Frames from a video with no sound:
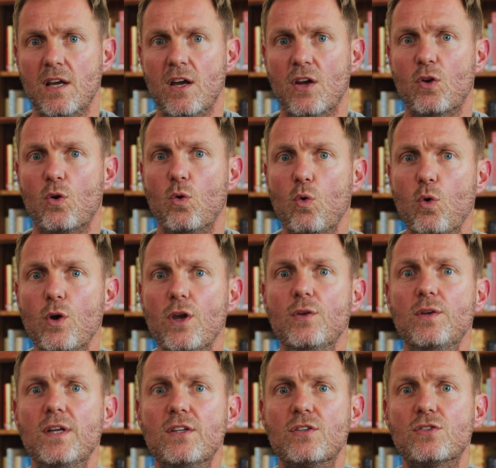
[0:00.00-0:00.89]
And all
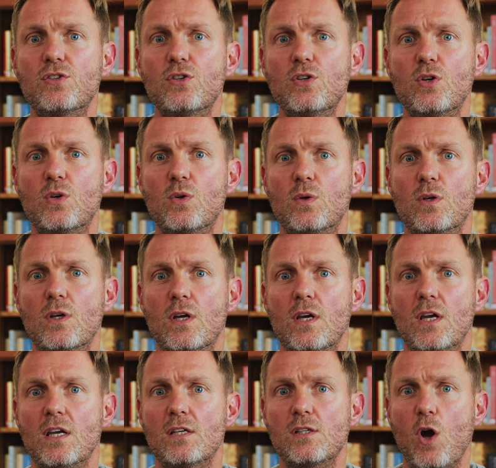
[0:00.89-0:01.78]
you need to do
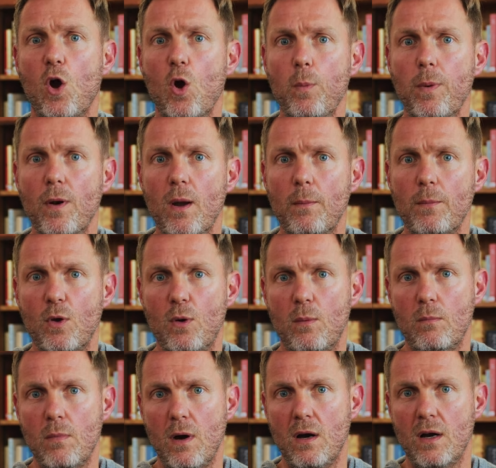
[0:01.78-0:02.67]
is open up your
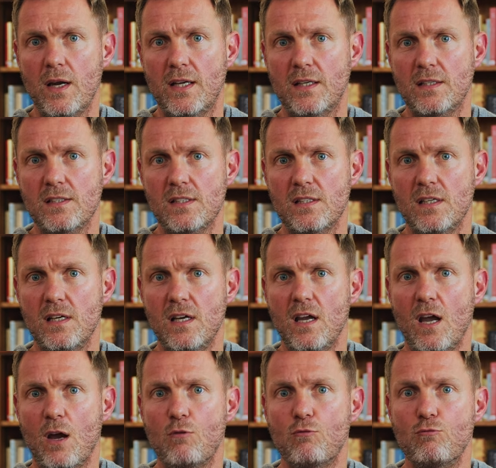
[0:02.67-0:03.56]
mind
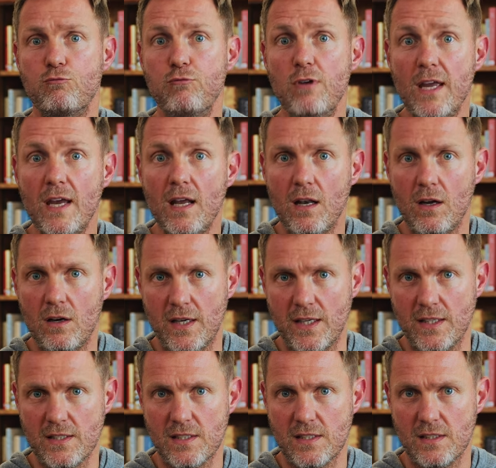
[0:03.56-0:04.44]
and
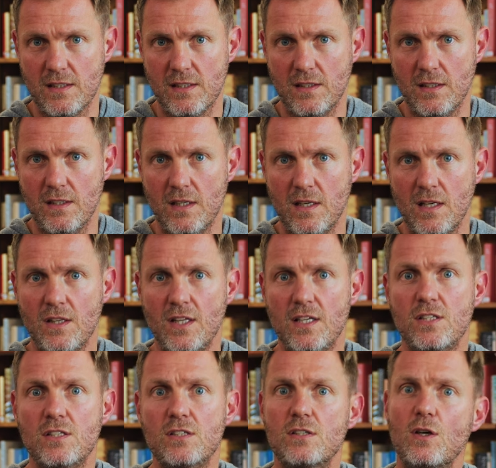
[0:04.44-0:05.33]
realize
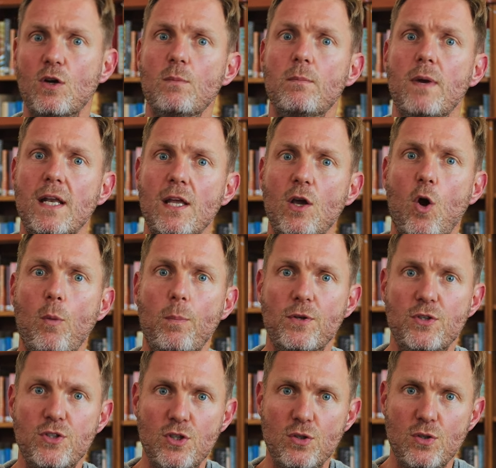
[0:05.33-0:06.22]
there's so many
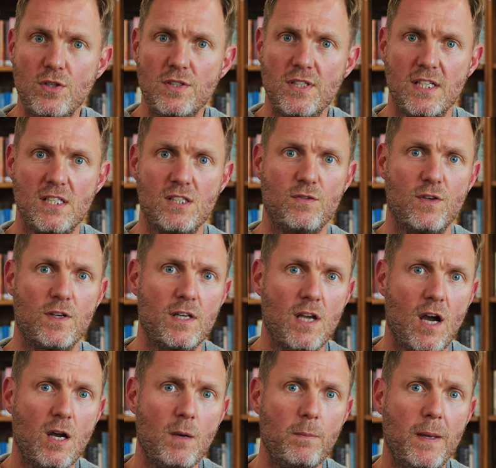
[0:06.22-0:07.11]
opportunities for
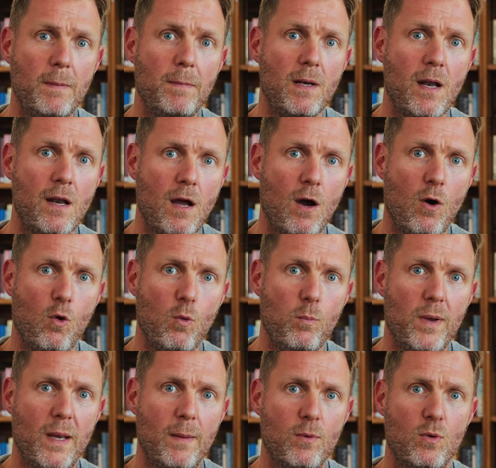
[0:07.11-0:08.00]
young people and
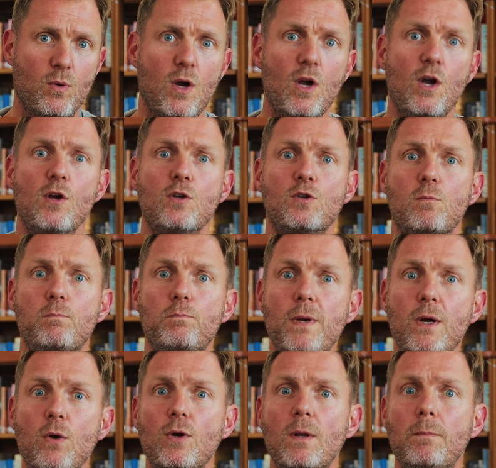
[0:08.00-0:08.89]
old people to
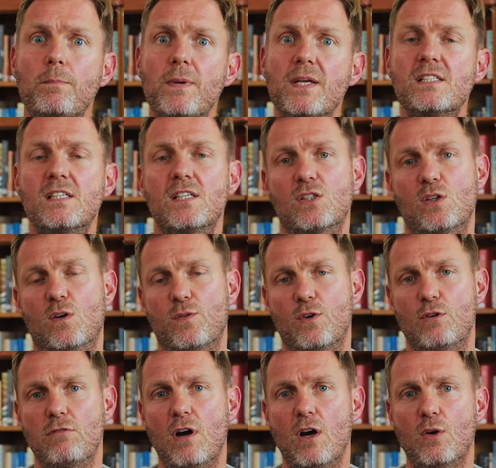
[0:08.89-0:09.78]
build a business of
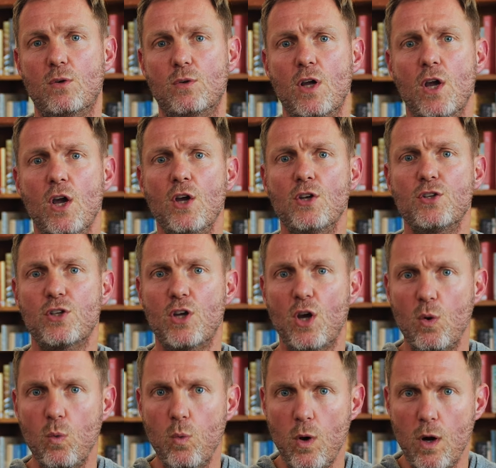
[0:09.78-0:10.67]
your own, to
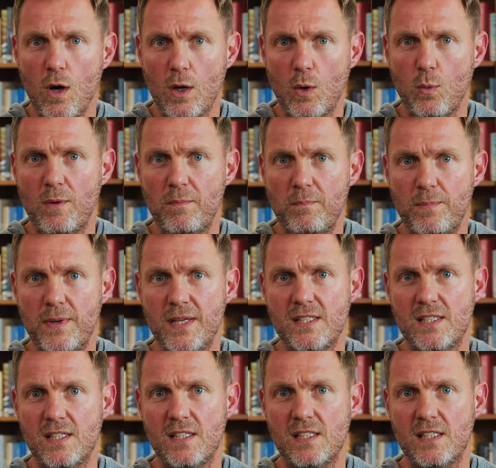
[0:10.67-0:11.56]
go work with
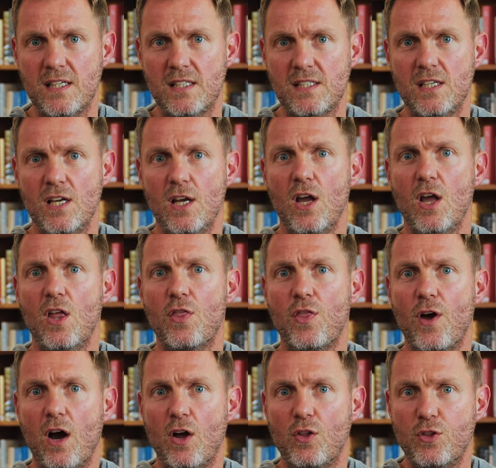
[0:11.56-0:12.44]
businesses
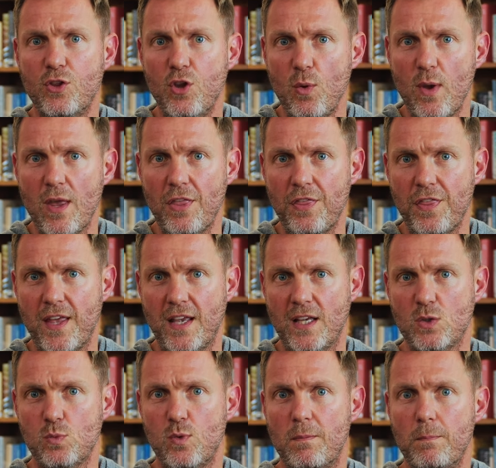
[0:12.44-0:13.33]
that are doing
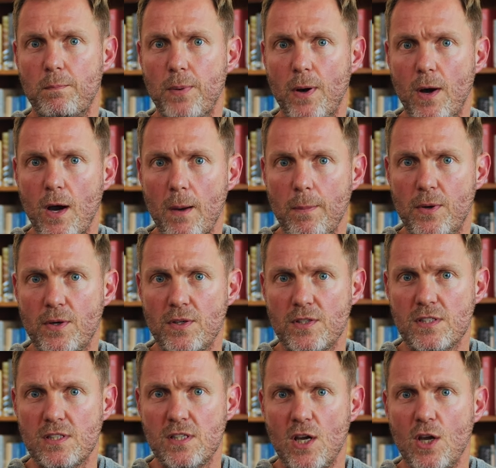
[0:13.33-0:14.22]
things with
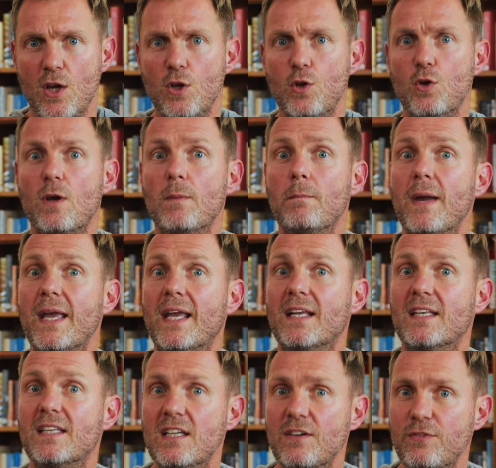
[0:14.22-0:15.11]
purpose. You can make
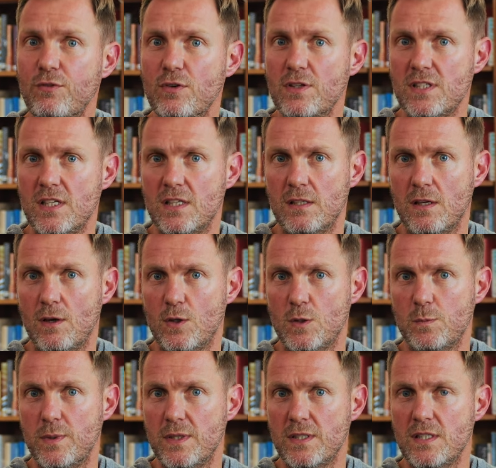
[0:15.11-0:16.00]
a difference in
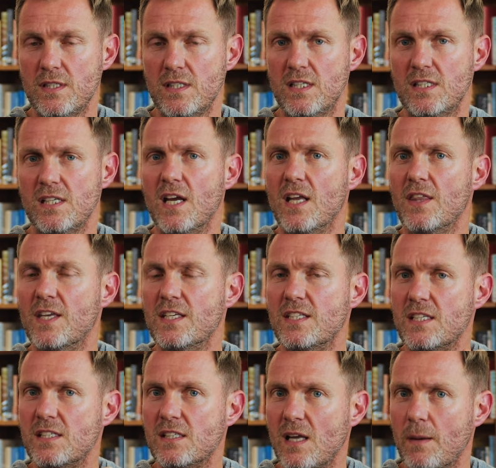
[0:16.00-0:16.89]
those businesses.
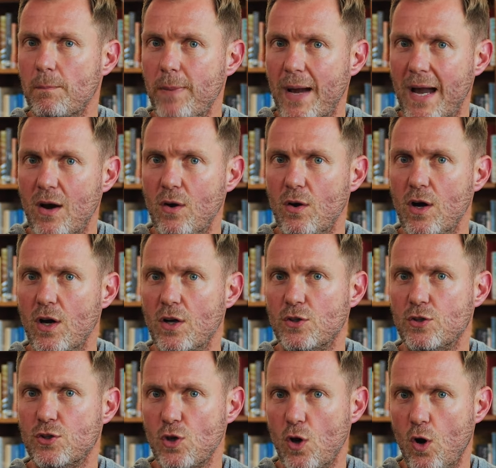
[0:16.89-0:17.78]
This isn't about
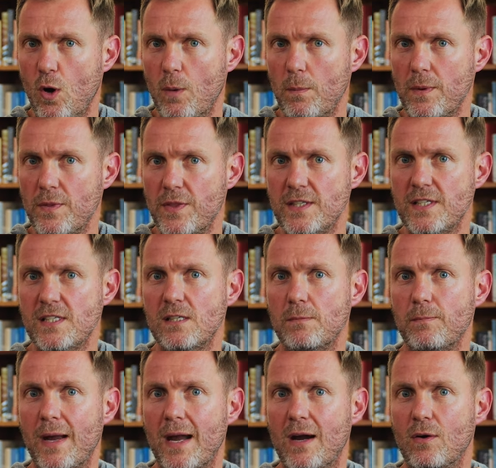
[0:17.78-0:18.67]
a job, this is
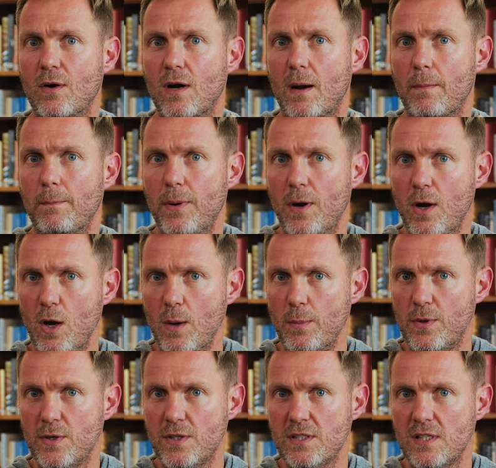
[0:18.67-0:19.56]
about a
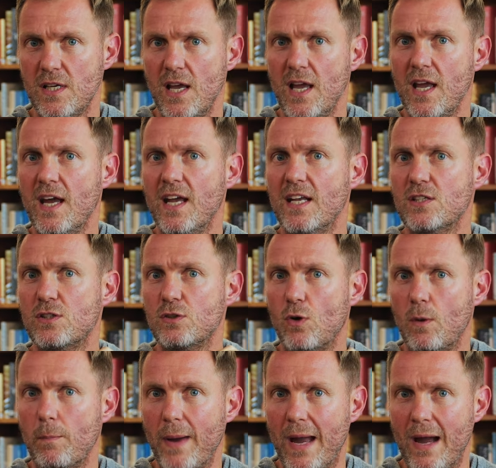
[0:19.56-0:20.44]
purpose. It's
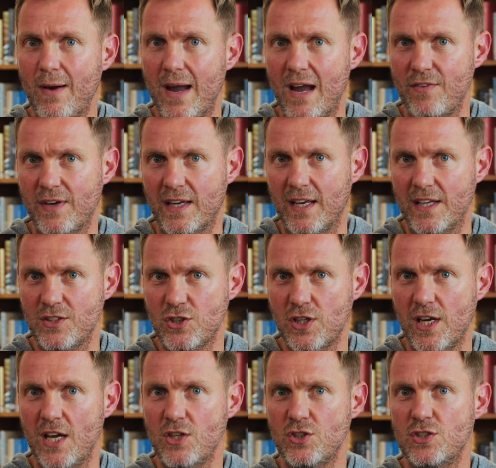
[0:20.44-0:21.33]
not about having an
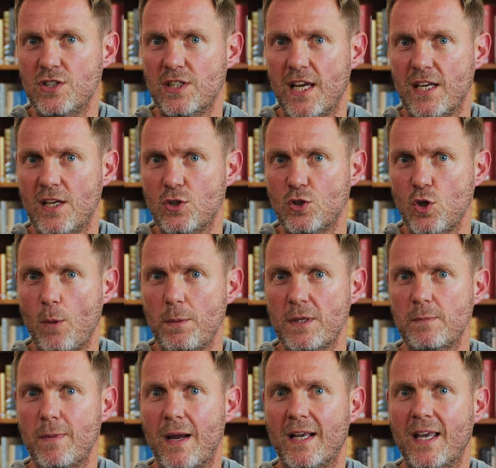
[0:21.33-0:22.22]
education to get a job,
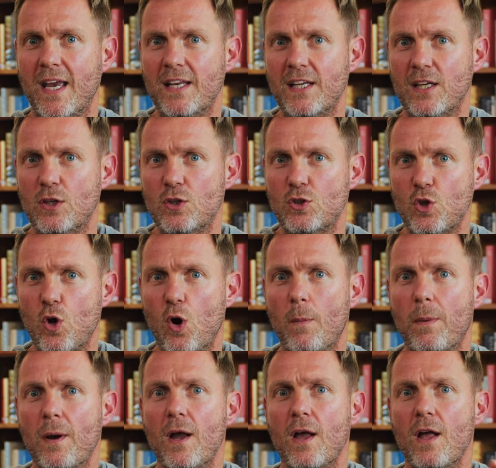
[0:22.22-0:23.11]
it's about getting a
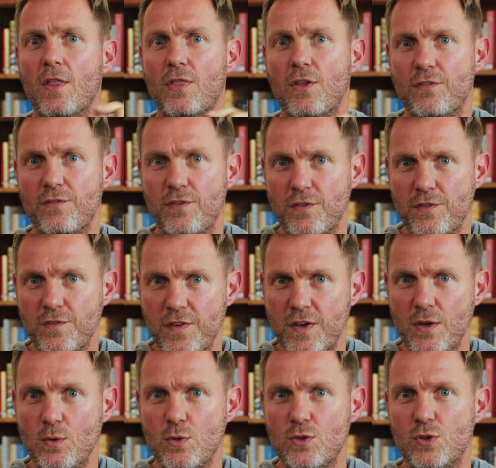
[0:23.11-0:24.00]
job that
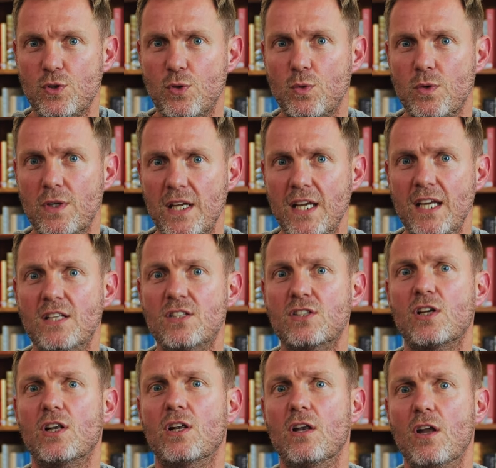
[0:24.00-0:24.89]
fulfills your need
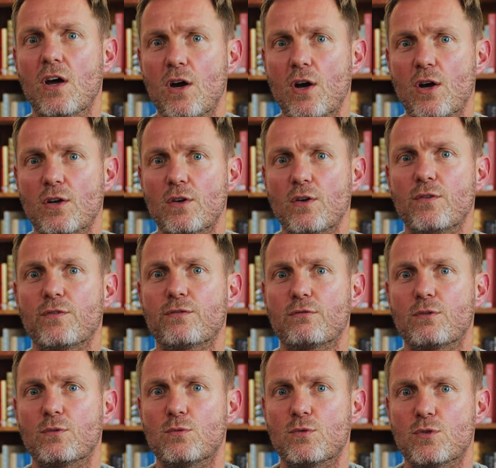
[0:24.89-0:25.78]
to learn
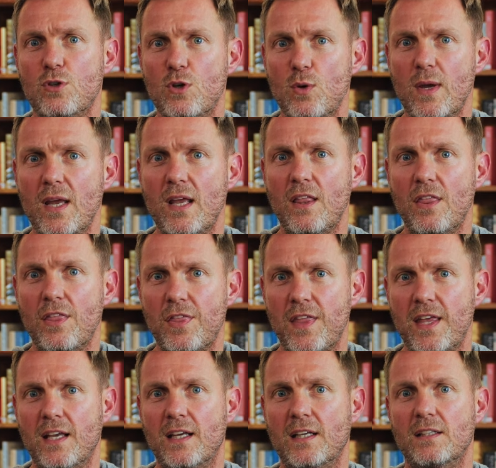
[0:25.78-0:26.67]
through doing
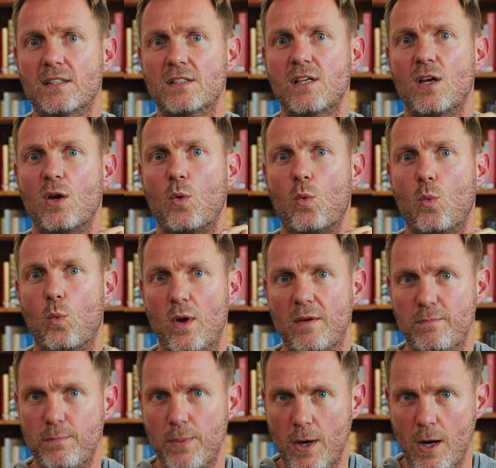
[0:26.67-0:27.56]
things
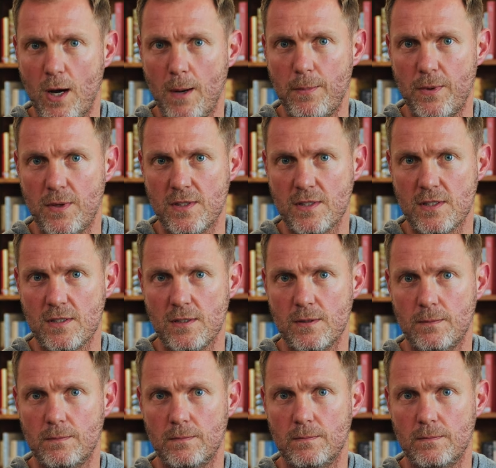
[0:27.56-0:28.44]
with purpose.